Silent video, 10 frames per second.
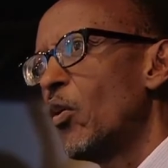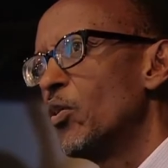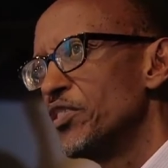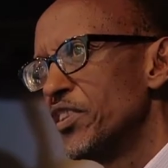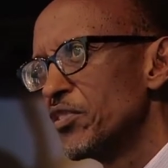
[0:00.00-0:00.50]

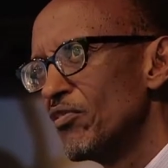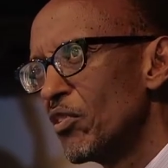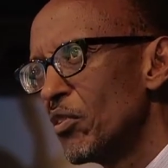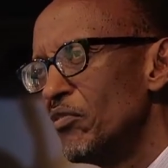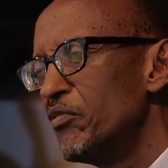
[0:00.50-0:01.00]
causes
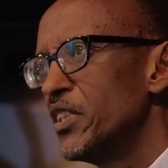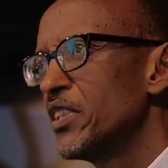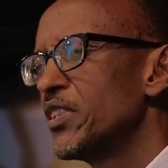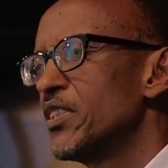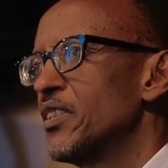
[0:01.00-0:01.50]
of
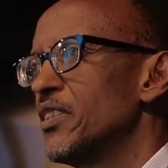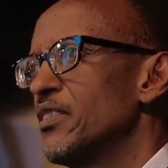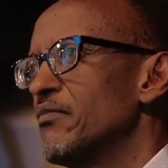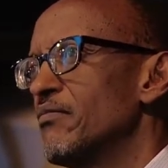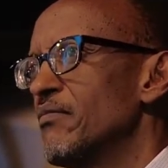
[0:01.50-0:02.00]
conflicts,
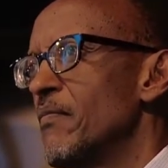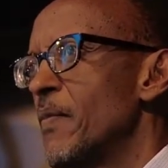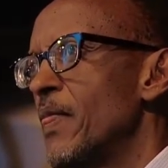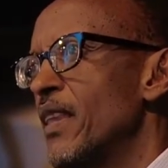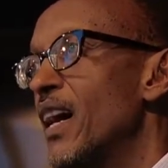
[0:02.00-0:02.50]

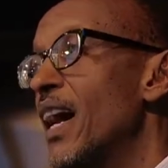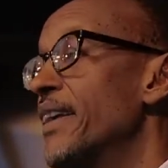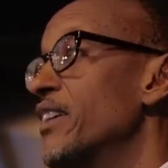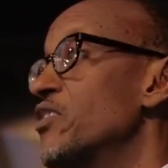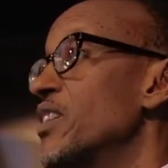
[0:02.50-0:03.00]

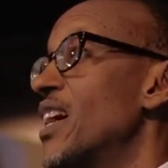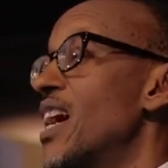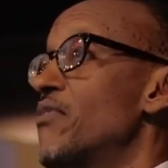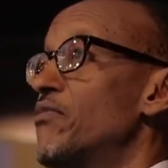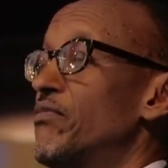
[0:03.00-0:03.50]
and actually
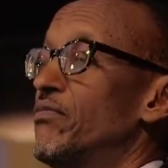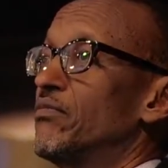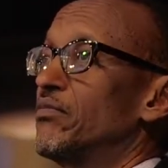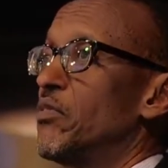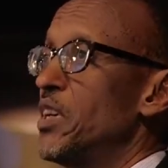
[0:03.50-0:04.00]
have
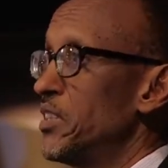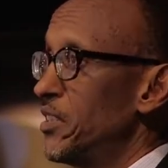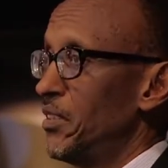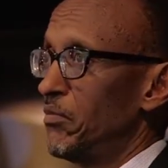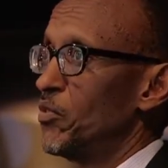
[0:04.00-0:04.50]

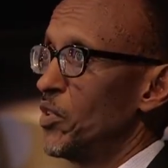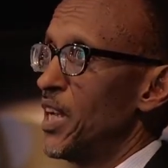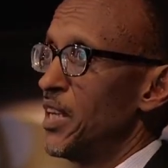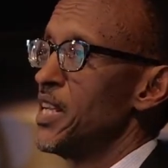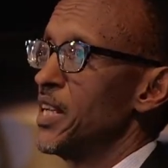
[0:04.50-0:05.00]
quite a good
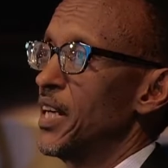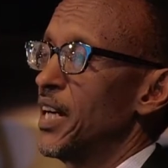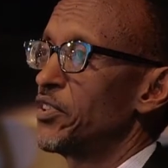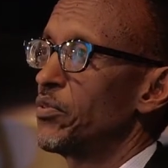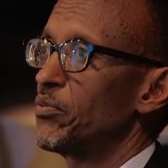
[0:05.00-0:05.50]
idea
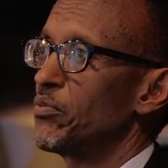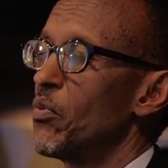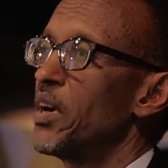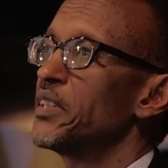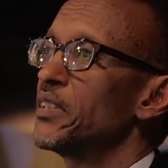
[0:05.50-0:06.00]
as to
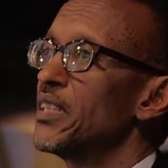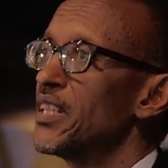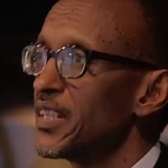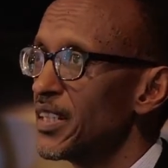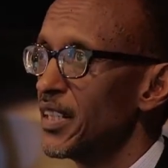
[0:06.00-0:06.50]
what
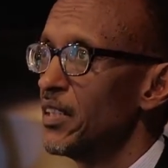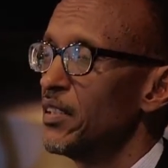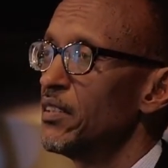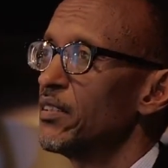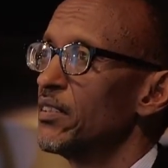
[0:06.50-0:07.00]
is
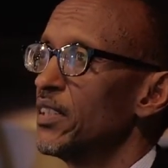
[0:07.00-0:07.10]
needed